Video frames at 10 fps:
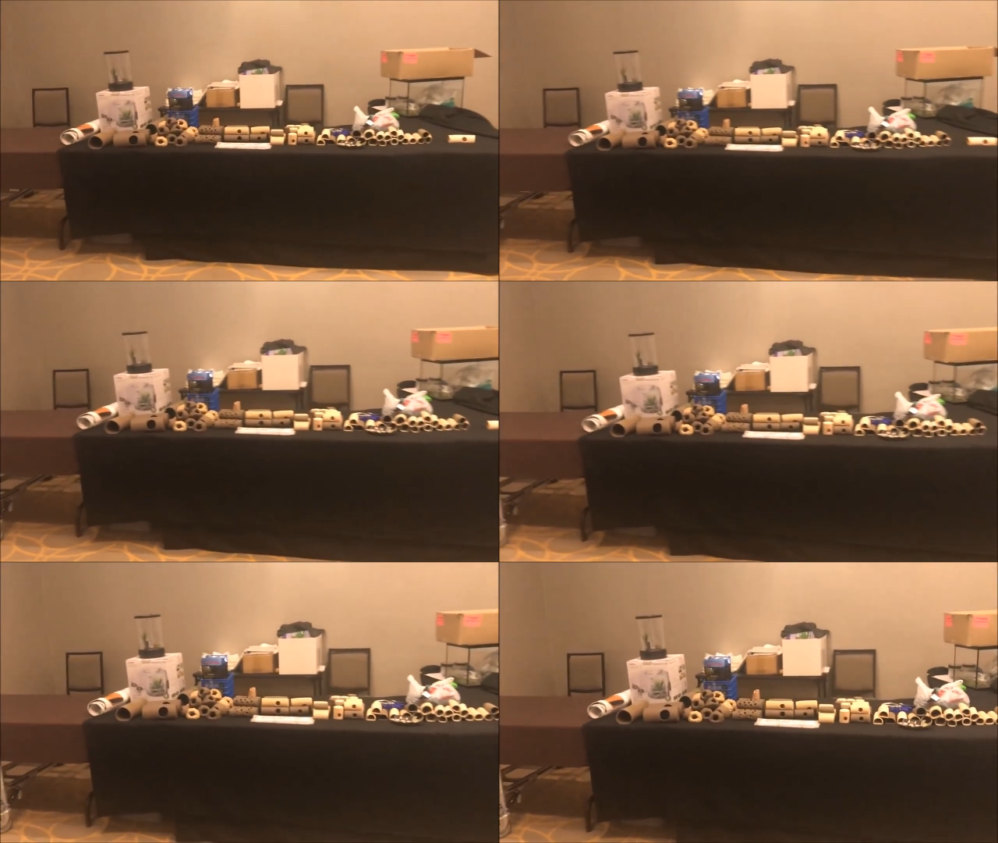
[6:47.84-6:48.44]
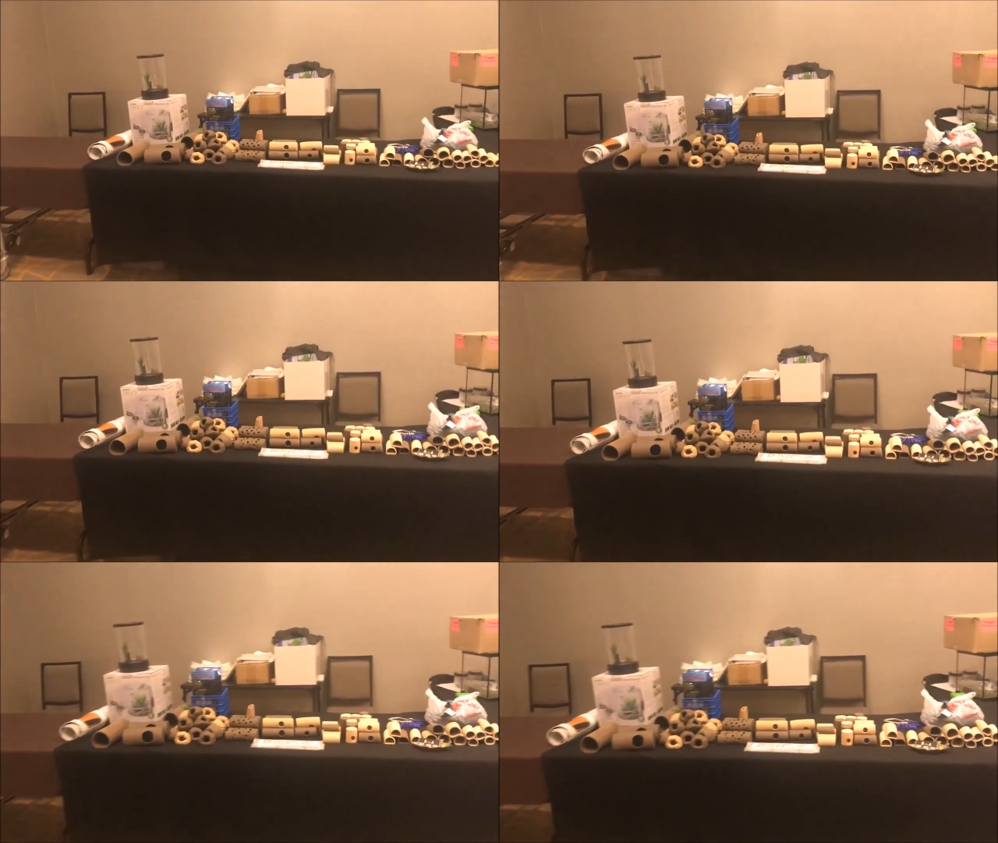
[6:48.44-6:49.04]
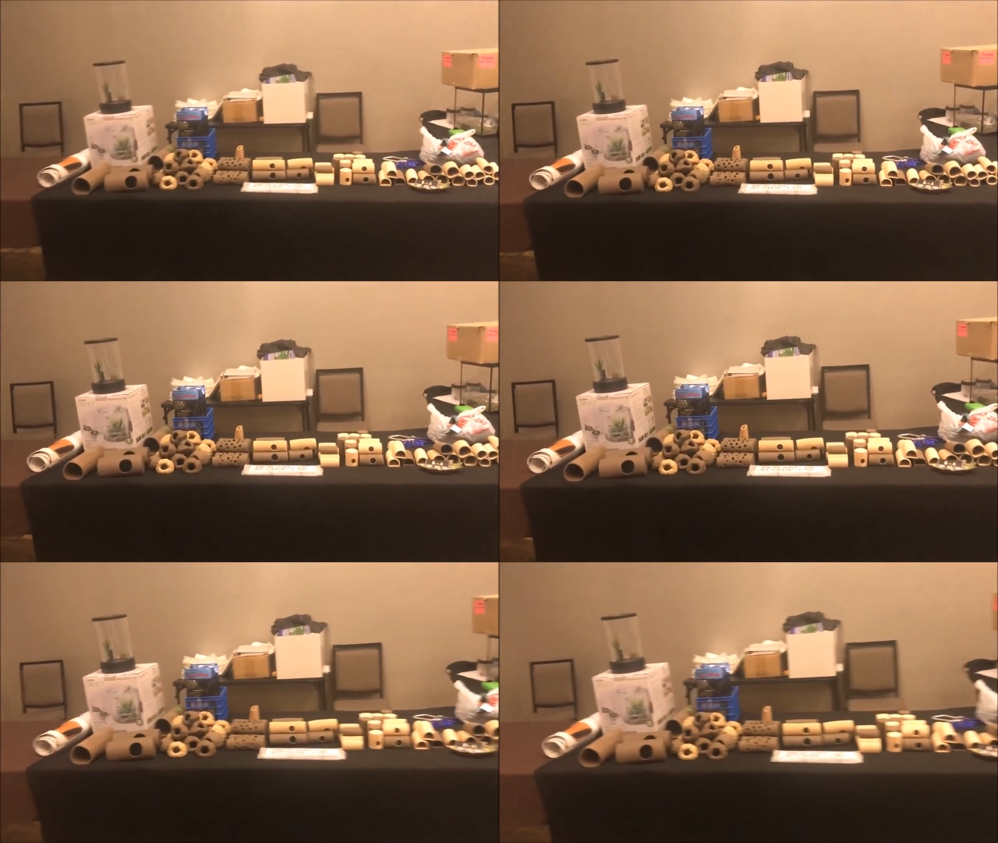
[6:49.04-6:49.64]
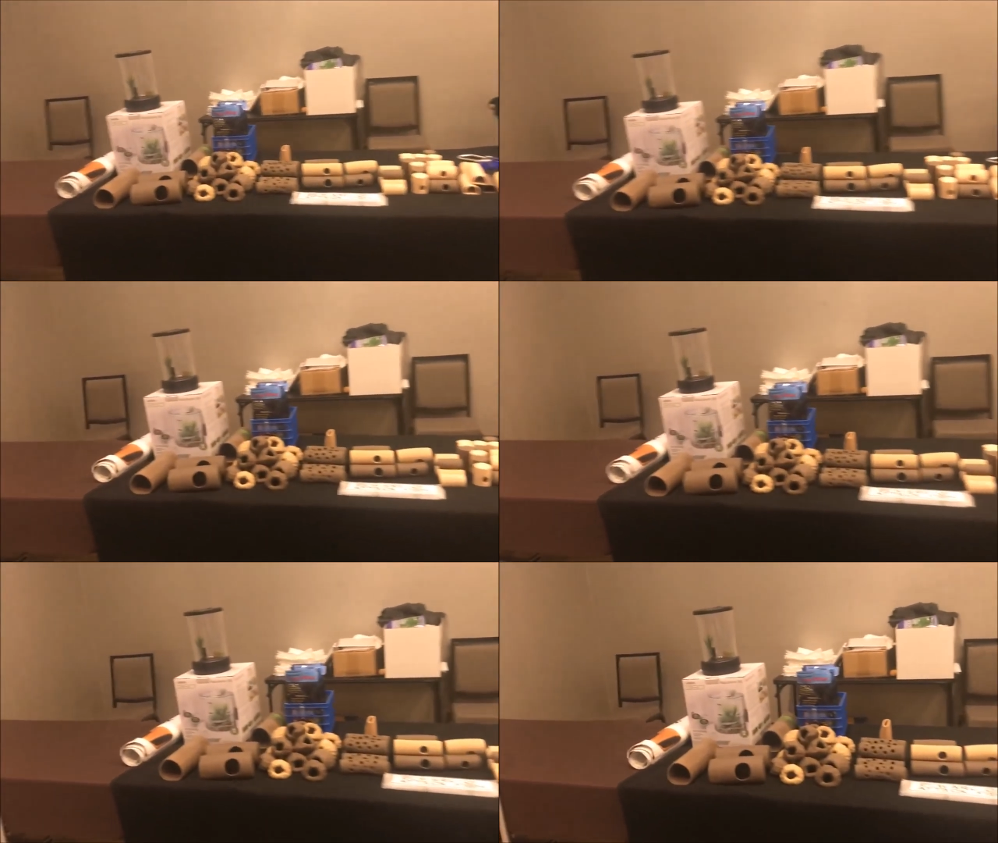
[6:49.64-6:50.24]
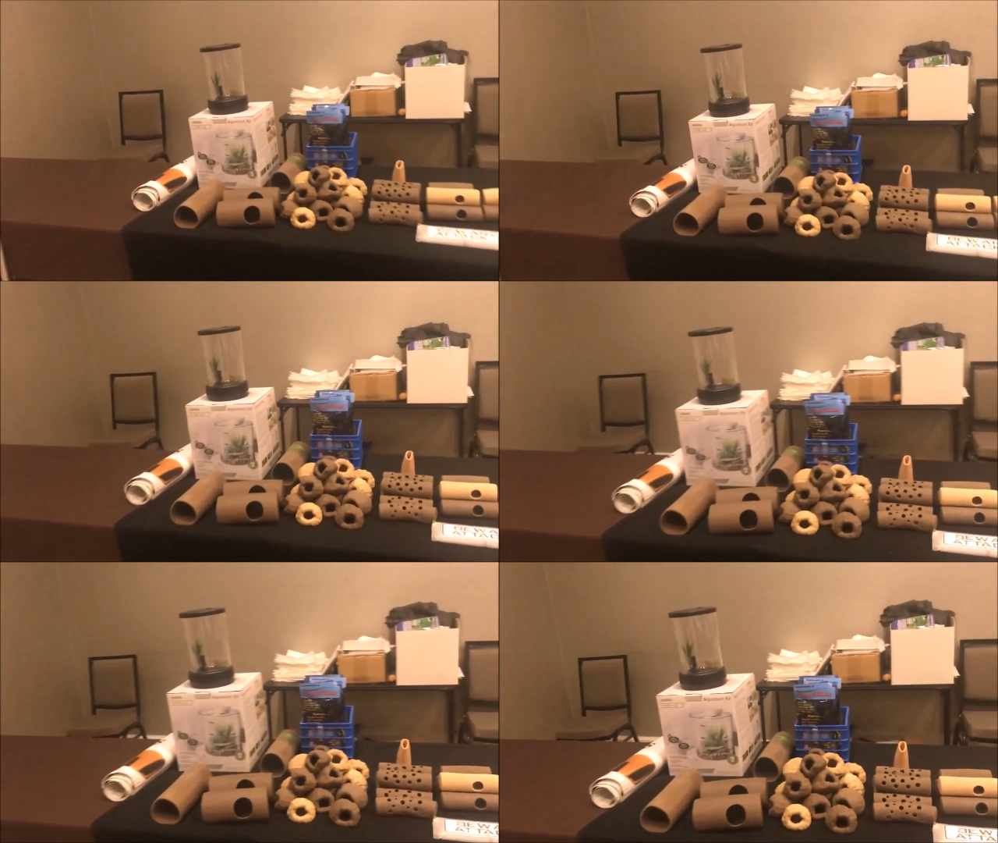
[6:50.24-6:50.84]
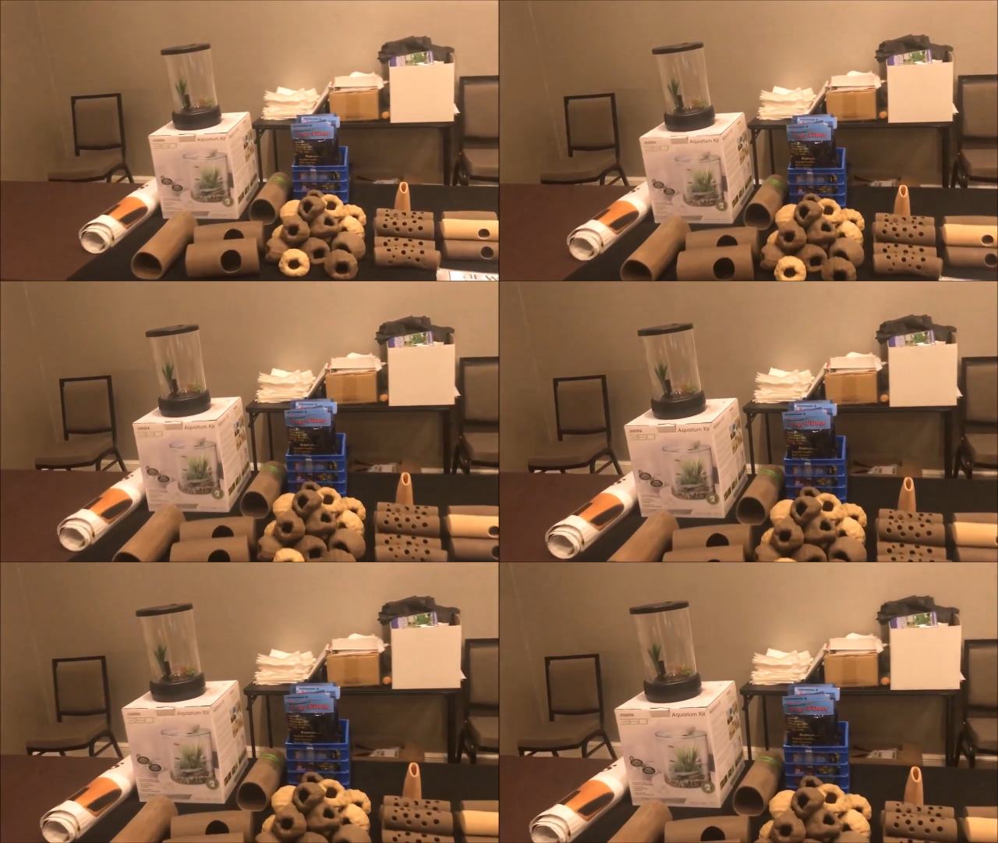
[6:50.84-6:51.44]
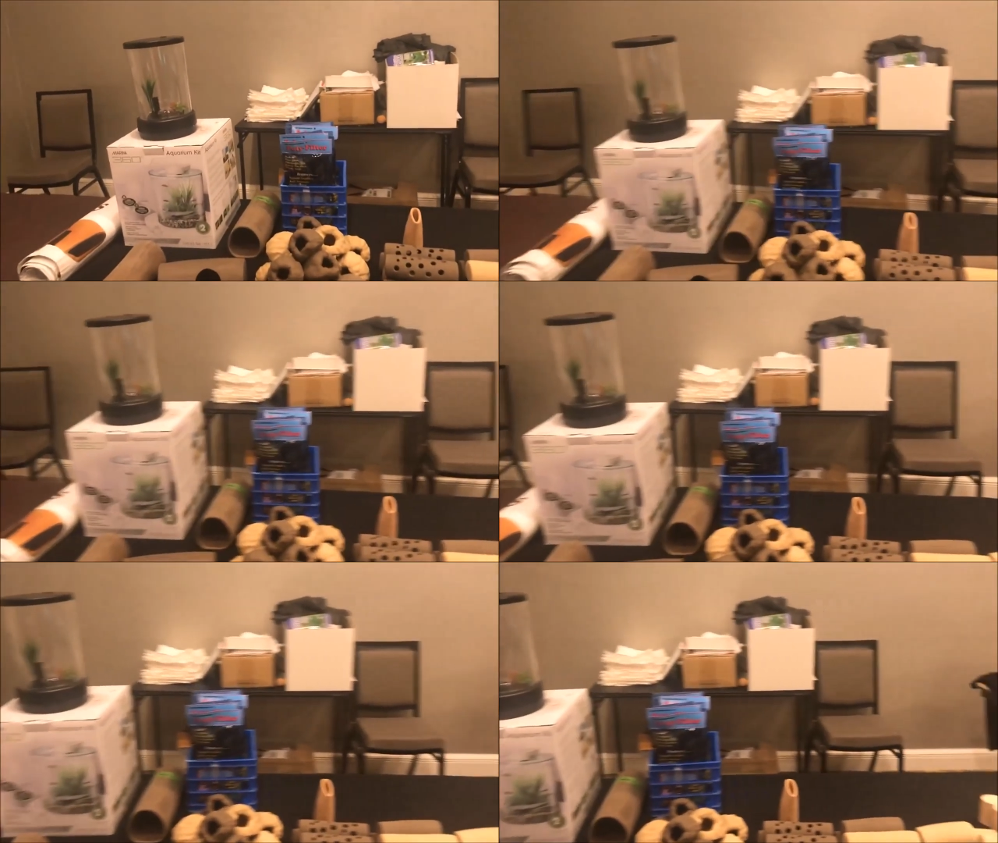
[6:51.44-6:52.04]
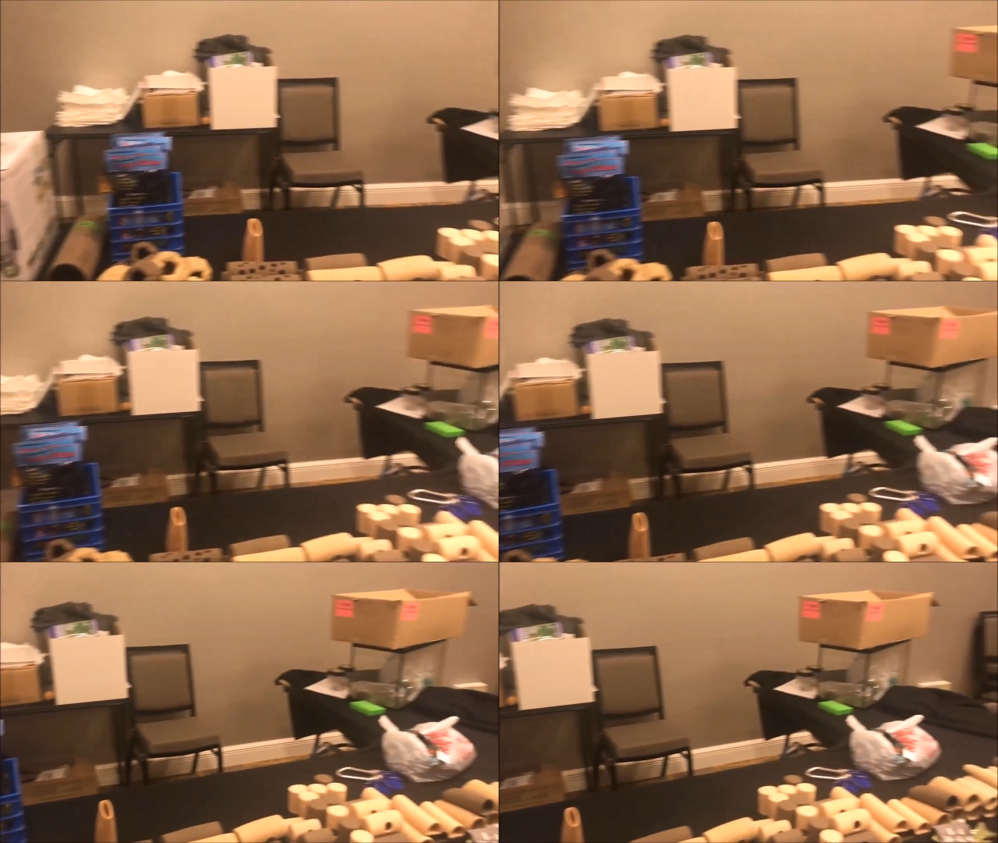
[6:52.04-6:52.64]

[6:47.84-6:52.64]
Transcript: (no speaker visible)